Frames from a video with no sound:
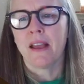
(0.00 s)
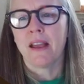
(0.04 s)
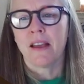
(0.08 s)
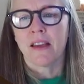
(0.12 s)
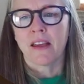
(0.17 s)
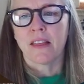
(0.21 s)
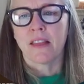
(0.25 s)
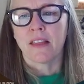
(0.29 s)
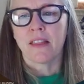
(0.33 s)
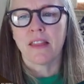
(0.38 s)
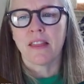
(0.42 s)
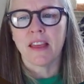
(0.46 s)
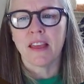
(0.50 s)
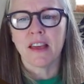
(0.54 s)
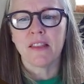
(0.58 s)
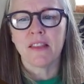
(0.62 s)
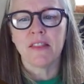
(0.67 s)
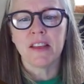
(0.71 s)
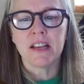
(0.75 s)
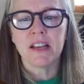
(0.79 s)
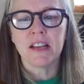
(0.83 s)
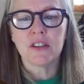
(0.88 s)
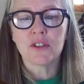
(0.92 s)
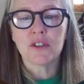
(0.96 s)
then
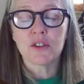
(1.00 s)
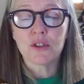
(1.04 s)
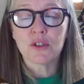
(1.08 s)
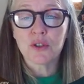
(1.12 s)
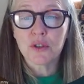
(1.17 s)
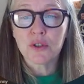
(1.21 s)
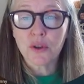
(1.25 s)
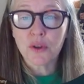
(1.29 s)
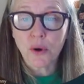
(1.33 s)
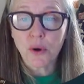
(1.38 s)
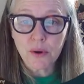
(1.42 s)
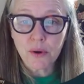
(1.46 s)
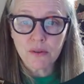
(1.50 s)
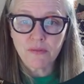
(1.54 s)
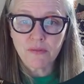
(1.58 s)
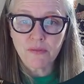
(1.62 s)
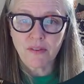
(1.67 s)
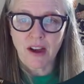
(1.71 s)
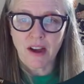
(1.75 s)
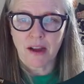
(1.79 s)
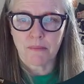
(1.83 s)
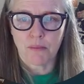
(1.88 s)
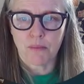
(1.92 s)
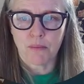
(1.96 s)
the
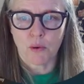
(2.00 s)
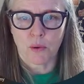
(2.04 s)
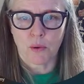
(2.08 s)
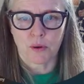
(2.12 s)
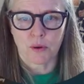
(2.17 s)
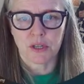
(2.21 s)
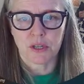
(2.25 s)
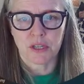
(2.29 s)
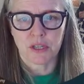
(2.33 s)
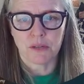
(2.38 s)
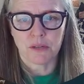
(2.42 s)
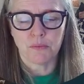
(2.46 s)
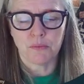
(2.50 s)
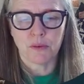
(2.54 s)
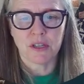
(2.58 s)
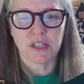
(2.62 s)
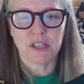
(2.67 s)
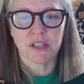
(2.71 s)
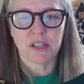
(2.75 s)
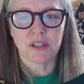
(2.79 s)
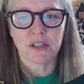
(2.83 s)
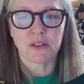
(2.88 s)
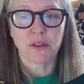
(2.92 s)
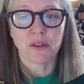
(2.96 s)
certify portion,
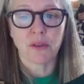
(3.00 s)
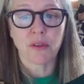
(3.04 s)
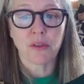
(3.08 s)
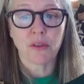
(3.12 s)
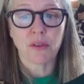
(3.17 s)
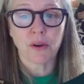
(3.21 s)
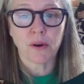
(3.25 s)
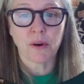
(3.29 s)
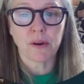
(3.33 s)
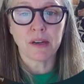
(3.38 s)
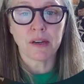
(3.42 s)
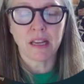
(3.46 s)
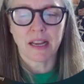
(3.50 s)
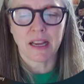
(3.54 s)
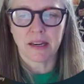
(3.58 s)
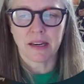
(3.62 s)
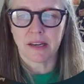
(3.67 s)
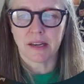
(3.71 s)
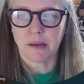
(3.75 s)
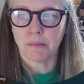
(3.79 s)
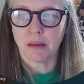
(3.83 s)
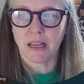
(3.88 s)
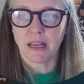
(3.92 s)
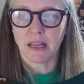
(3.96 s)
which is the third
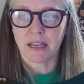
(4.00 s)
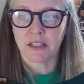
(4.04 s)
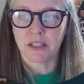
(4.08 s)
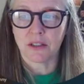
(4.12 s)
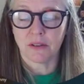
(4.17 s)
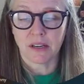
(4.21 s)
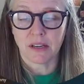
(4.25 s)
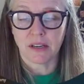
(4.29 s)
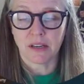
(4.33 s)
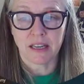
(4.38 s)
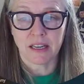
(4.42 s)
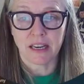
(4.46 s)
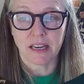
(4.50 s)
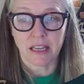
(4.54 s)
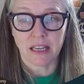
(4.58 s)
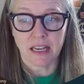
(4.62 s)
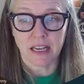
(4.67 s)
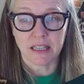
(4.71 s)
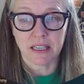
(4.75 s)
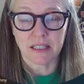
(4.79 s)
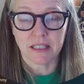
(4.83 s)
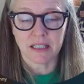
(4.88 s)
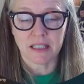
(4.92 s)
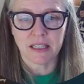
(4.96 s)
landing place on any
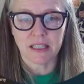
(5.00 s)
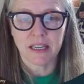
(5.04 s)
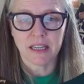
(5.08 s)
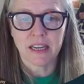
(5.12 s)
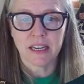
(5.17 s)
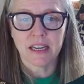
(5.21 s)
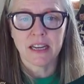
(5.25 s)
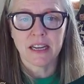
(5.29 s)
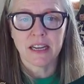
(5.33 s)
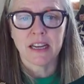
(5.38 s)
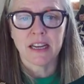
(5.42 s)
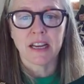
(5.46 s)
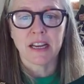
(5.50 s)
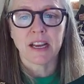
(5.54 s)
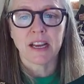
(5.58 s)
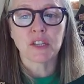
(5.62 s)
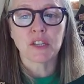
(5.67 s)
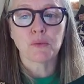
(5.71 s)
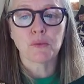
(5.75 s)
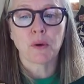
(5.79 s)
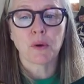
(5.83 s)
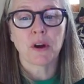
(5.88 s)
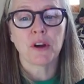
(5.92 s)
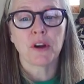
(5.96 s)
lesson,
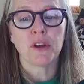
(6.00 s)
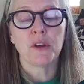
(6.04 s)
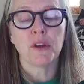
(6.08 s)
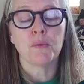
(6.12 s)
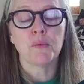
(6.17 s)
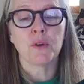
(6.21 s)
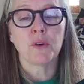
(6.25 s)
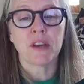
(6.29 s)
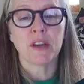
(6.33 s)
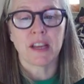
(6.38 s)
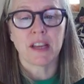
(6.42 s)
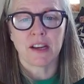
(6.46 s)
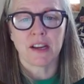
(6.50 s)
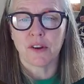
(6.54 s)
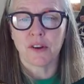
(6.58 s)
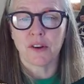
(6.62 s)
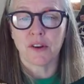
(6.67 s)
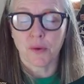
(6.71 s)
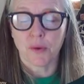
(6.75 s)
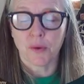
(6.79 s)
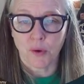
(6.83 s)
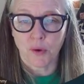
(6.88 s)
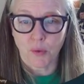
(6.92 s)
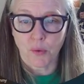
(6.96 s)
is where you will get
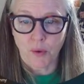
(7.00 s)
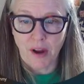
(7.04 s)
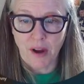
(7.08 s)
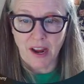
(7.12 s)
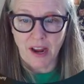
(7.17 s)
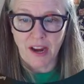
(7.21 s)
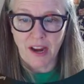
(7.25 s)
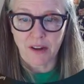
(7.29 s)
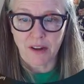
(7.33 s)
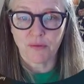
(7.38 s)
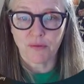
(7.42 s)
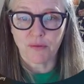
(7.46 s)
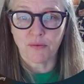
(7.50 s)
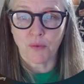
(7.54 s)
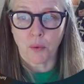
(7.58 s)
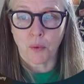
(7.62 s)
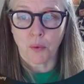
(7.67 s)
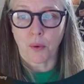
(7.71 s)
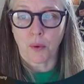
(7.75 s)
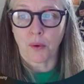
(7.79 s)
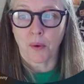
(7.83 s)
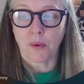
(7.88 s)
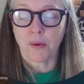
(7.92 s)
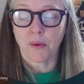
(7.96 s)
your grade
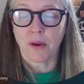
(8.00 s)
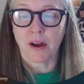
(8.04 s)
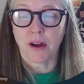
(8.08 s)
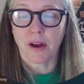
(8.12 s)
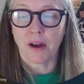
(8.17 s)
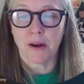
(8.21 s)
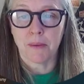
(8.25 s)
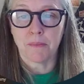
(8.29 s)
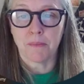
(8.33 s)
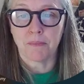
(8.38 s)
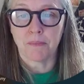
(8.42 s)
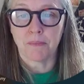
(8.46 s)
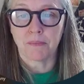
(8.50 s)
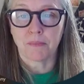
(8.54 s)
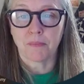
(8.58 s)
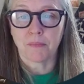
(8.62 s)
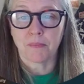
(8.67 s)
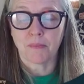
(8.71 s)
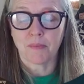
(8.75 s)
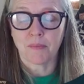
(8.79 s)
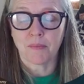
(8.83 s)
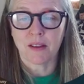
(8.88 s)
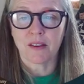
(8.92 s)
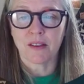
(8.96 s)
for
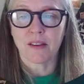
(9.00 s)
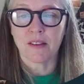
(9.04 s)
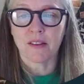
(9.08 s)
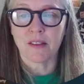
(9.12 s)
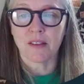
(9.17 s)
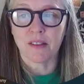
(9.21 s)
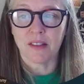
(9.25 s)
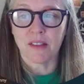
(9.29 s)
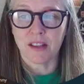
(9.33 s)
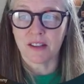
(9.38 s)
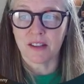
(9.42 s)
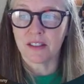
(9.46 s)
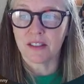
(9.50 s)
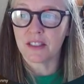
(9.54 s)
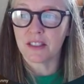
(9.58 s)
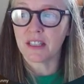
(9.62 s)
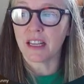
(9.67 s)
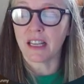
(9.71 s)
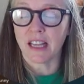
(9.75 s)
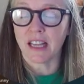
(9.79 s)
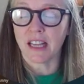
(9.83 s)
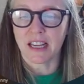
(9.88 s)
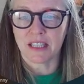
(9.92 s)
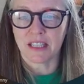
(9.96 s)
this
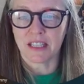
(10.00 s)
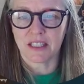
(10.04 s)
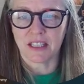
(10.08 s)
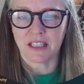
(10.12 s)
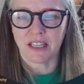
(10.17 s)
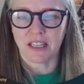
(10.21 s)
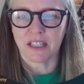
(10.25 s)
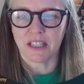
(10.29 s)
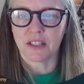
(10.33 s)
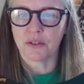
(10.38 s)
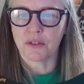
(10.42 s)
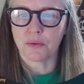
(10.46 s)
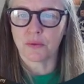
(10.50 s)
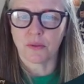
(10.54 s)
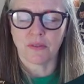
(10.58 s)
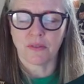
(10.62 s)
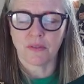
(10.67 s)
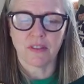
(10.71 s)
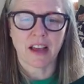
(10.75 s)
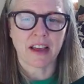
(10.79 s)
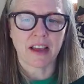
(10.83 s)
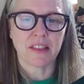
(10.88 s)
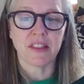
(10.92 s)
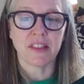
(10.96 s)
lesson. It's sort of
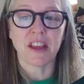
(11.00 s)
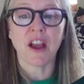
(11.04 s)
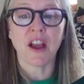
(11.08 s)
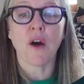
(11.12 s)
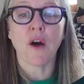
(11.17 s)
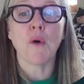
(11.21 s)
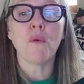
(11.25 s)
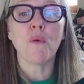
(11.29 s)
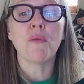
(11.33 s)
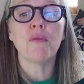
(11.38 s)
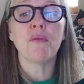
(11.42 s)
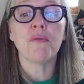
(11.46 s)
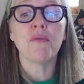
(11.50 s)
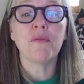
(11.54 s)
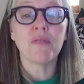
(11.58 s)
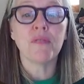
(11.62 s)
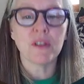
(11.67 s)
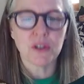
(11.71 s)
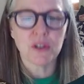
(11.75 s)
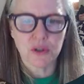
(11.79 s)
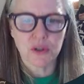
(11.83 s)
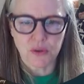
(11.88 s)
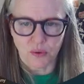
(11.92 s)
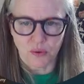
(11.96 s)
like the
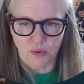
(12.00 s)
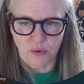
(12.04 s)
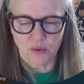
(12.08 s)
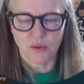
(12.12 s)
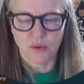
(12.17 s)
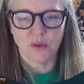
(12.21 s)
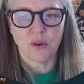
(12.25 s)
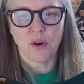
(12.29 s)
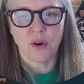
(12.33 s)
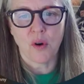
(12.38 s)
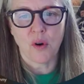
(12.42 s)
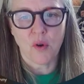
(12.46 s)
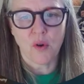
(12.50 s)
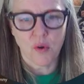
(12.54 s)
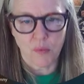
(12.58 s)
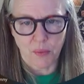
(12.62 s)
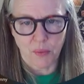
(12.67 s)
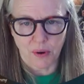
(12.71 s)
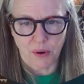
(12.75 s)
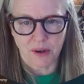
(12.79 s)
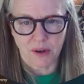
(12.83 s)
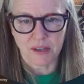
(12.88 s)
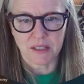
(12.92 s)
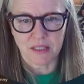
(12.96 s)
official
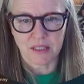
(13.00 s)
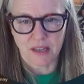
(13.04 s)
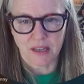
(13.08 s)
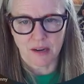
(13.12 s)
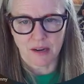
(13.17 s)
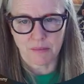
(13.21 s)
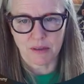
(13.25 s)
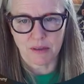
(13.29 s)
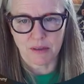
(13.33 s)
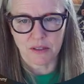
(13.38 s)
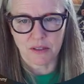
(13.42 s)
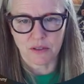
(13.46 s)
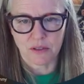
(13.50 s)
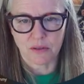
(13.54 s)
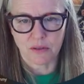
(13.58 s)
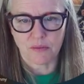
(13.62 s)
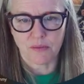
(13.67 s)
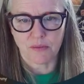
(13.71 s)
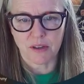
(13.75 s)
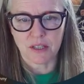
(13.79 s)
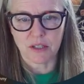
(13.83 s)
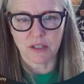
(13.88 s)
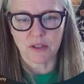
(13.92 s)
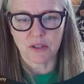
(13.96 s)
homework assignment. So if
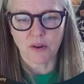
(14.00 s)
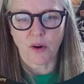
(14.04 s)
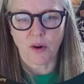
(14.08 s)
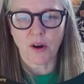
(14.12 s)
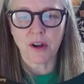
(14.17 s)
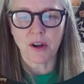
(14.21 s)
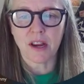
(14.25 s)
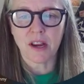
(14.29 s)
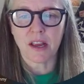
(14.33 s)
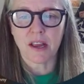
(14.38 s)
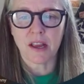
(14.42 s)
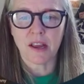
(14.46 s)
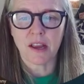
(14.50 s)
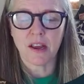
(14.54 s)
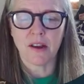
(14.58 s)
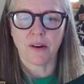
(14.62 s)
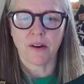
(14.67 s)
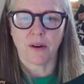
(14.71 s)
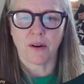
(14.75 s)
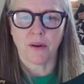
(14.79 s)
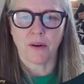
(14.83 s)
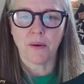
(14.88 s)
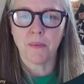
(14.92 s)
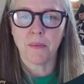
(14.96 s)
we start
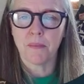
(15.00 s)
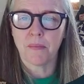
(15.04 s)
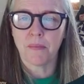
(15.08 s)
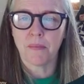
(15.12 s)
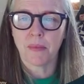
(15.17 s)
here,